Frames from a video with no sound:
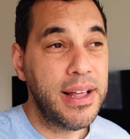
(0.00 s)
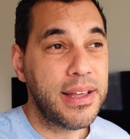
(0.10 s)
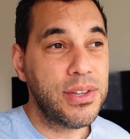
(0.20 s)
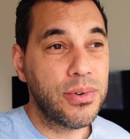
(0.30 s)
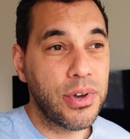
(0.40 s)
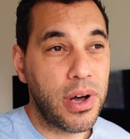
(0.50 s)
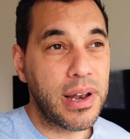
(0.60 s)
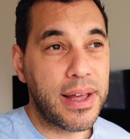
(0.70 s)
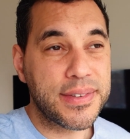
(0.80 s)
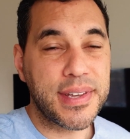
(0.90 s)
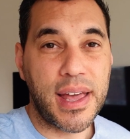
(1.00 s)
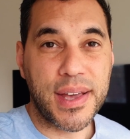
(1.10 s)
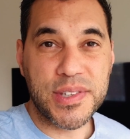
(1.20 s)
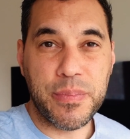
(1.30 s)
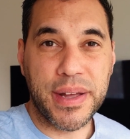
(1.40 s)
you're not allowed to
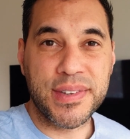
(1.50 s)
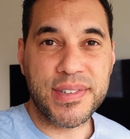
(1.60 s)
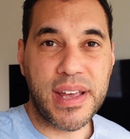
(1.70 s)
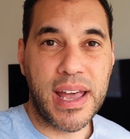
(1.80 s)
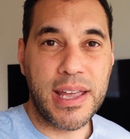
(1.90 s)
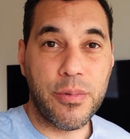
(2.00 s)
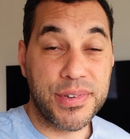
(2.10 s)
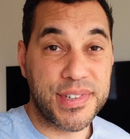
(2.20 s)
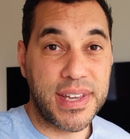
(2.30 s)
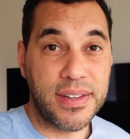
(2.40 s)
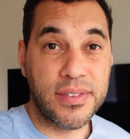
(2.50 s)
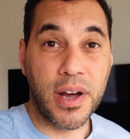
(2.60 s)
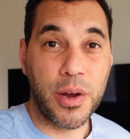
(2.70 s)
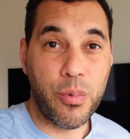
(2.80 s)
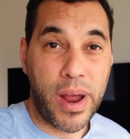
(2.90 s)
expense a receipt
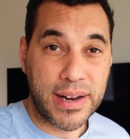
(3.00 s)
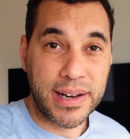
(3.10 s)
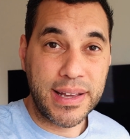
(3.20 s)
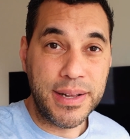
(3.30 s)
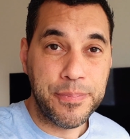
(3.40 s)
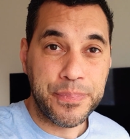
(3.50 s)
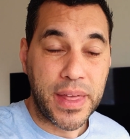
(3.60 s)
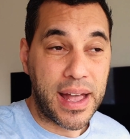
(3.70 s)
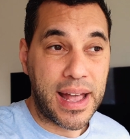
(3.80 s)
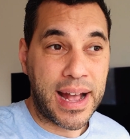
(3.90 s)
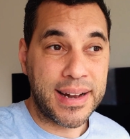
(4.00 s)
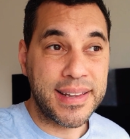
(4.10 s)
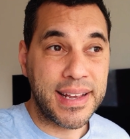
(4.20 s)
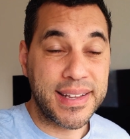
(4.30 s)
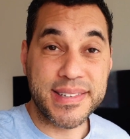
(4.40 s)
directly and
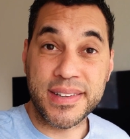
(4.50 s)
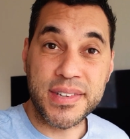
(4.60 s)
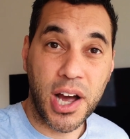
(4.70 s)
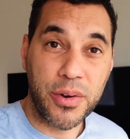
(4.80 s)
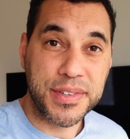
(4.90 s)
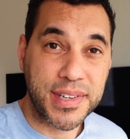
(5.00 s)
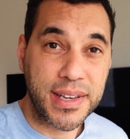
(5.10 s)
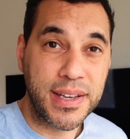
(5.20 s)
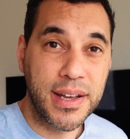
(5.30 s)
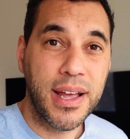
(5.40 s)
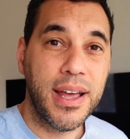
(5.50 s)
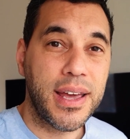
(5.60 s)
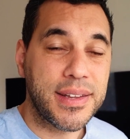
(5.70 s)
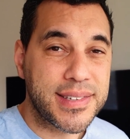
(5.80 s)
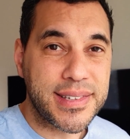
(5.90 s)
in its entirety.
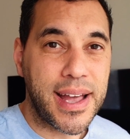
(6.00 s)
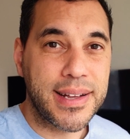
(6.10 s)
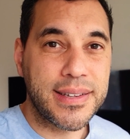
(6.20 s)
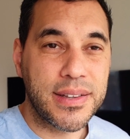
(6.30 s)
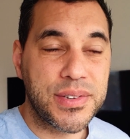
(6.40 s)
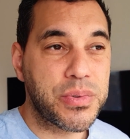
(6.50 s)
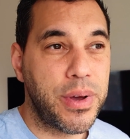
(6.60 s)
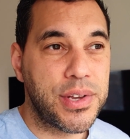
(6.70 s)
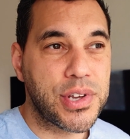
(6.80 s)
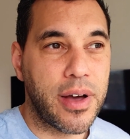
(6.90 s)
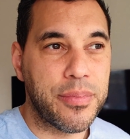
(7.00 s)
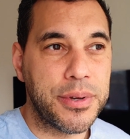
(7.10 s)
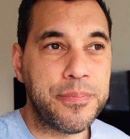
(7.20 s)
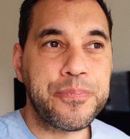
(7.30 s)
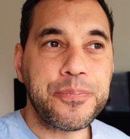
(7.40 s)
Instead, the Swedish
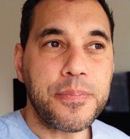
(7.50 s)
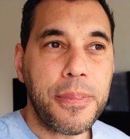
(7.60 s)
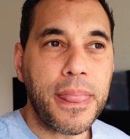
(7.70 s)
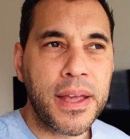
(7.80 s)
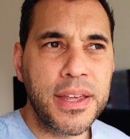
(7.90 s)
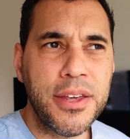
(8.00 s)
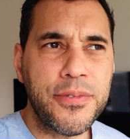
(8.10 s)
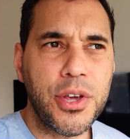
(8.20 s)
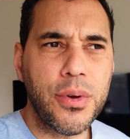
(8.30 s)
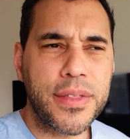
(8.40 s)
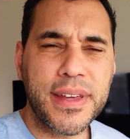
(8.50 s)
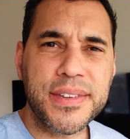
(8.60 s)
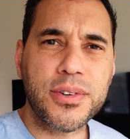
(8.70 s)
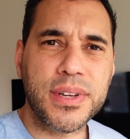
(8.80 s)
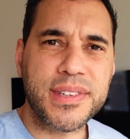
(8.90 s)
government give you, I think it's
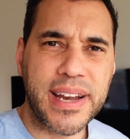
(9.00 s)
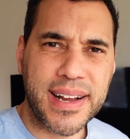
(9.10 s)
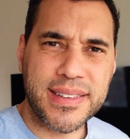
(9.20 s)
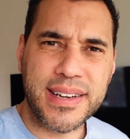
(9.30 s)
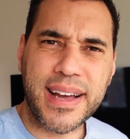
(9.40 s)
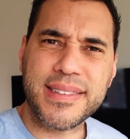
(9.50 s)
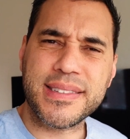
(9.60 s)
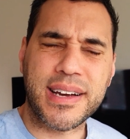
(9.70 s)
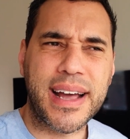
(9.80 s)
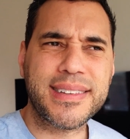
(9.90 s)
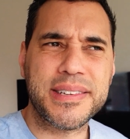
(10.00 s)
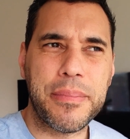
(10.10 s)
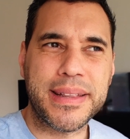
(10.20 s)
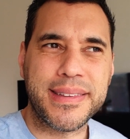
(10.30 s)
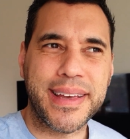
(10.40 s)
called a
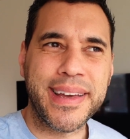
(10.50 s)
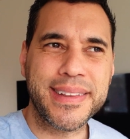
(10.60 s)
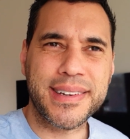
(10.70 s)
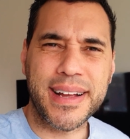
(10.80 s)
traktamente.